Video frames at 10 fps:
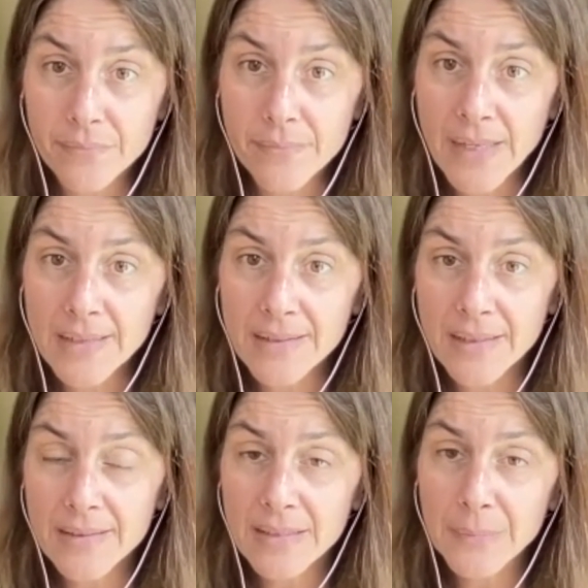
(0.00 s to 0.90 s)
he said,
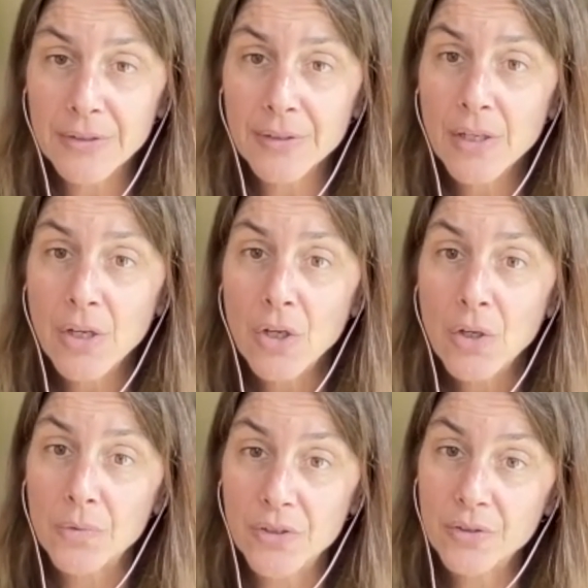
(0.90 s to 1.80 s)
Sybil,
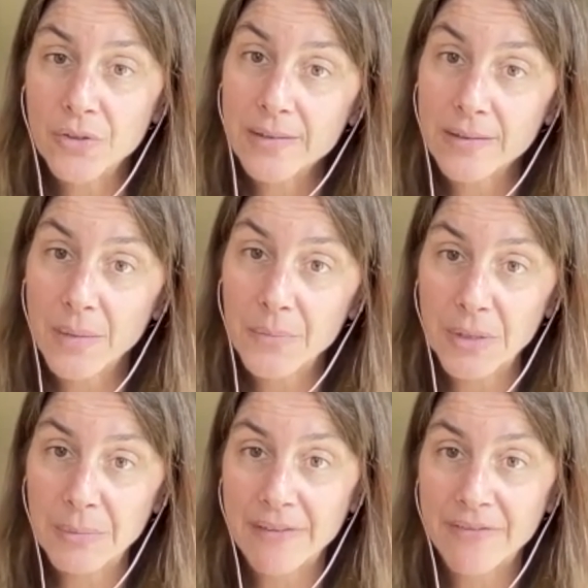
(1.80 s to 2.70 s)
would you like to come
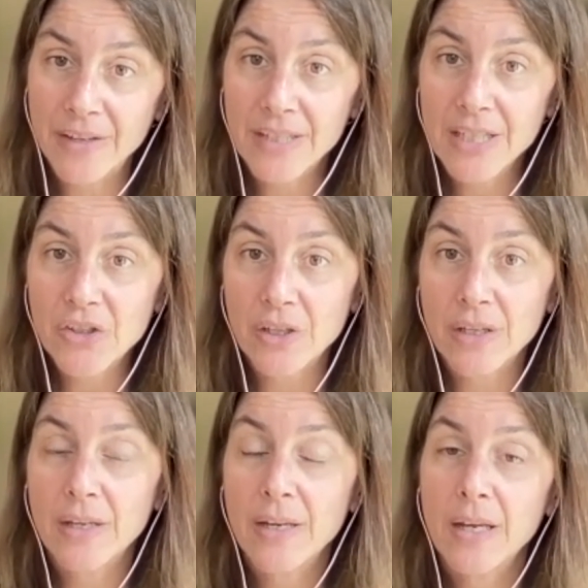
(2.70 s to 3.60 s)
run my
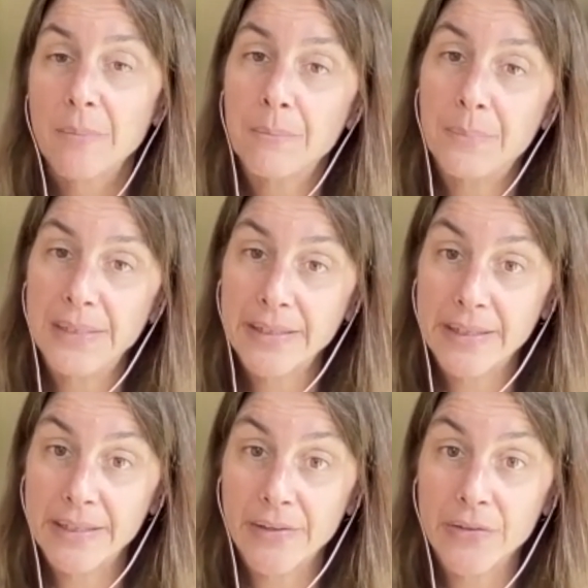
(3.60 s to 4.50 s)
foundation?
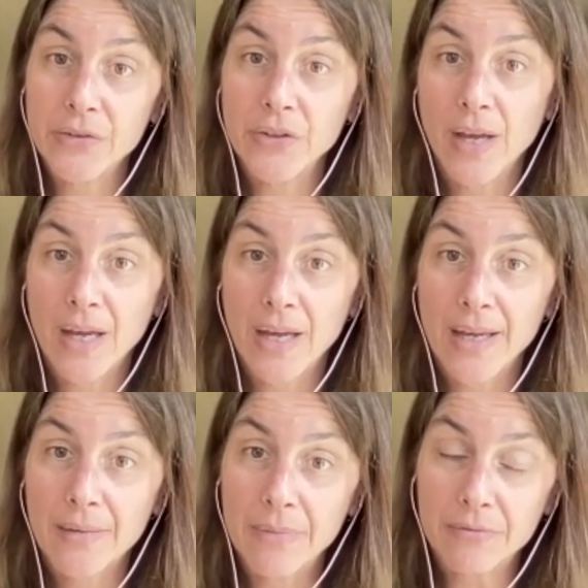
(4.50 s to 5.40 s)
Because
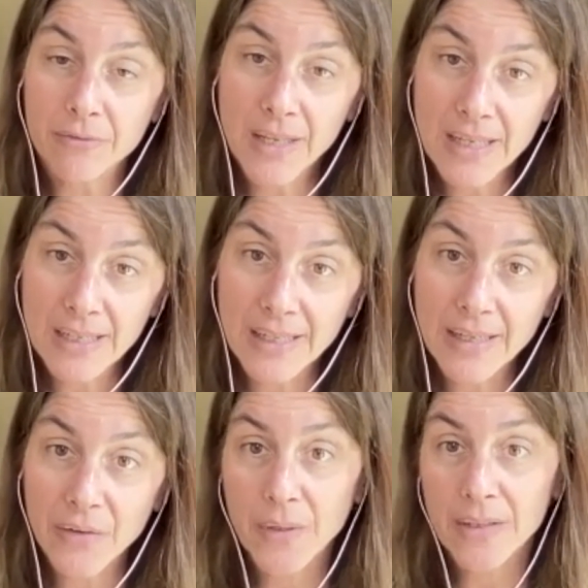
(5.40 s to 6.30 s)
I've been running it
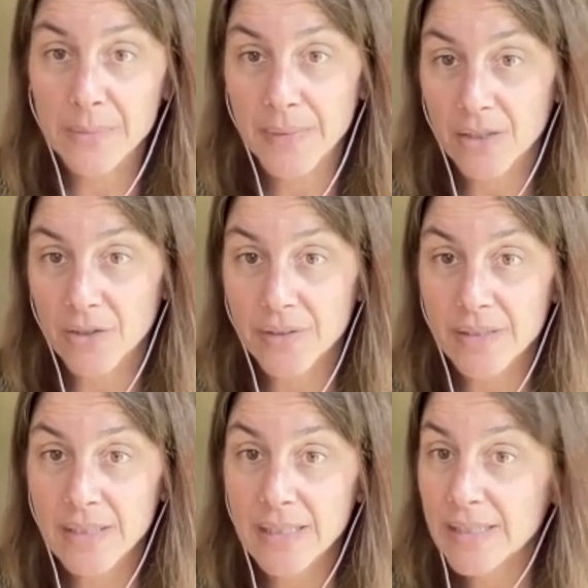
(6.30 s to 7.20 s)
as well as being a
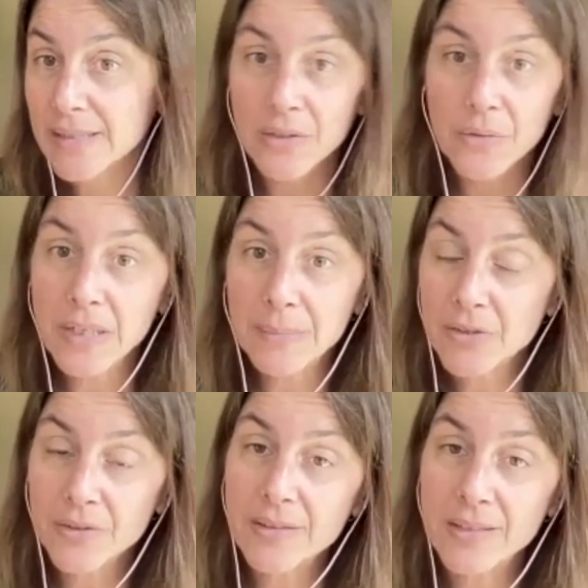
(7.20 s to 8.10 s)
trustee. I still want to be a
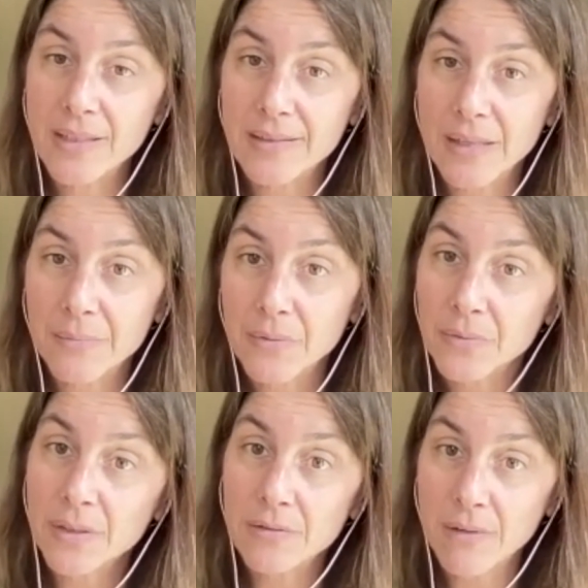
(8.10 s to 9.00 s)
trustee, he said, but will
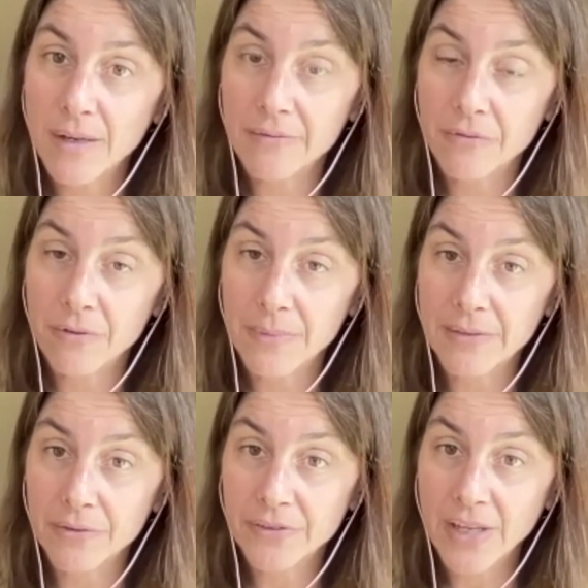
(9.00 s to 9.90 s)
you run it for me
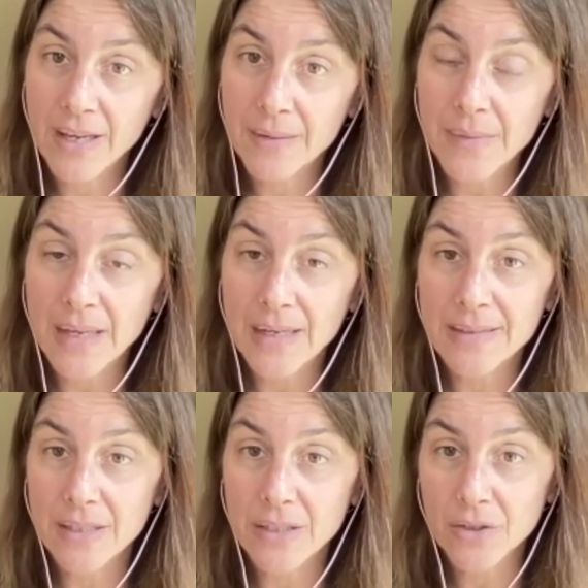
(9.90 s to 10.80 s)
full time? And I
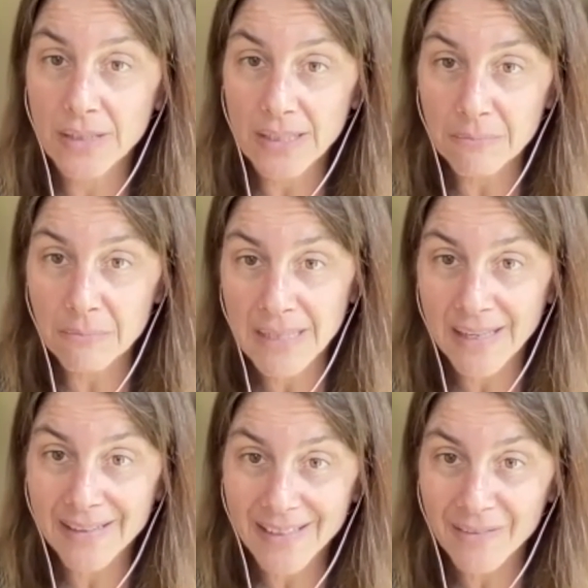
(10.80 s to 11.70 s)
said, you're kidding me.
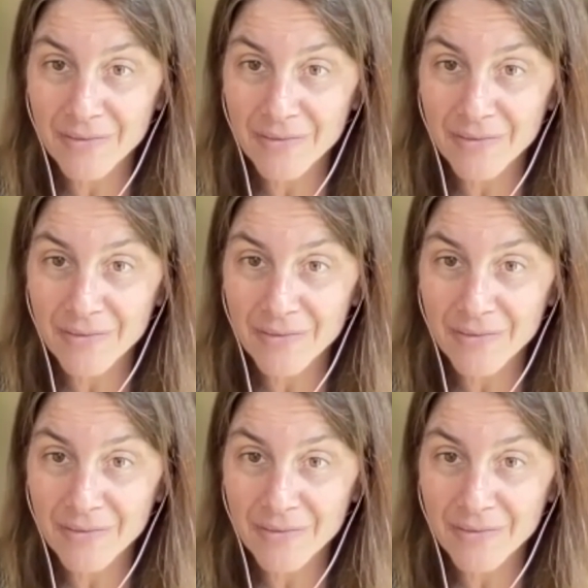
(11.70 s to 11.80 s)
I'd love